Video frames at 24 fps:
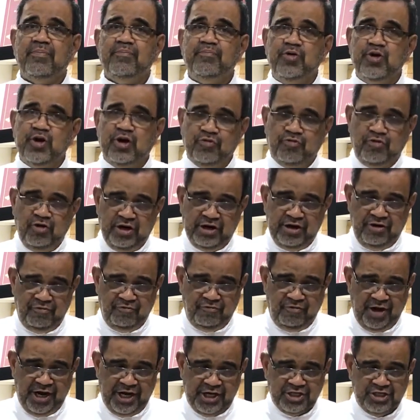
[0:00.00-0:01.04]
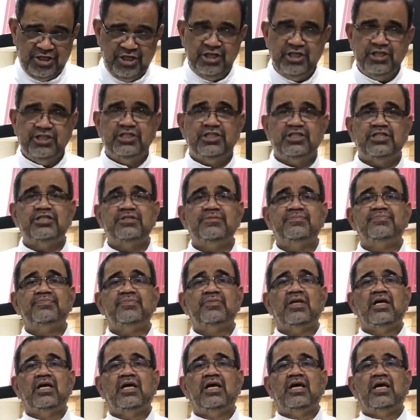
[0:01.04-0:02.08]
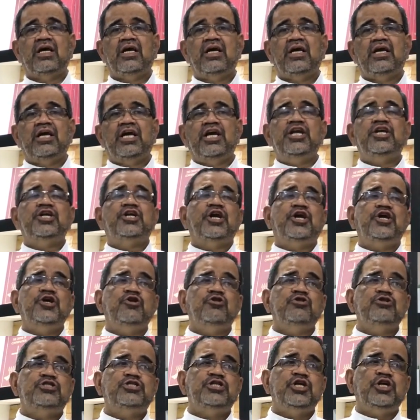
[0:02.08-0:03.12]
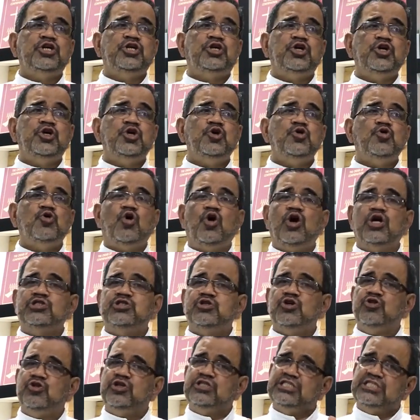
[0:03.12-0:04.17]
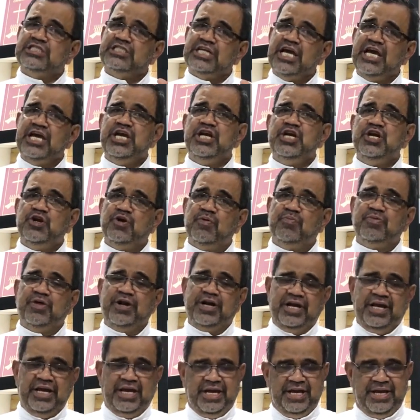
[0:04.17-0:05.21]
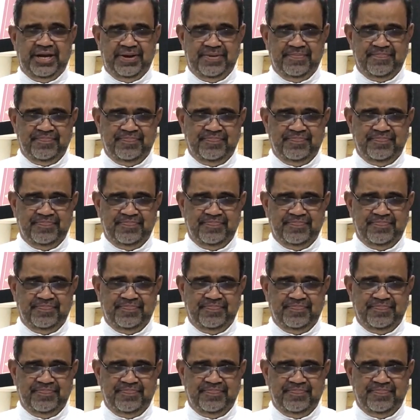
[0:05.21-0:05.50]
beautiful reflections, introducing to you also the saint of the day.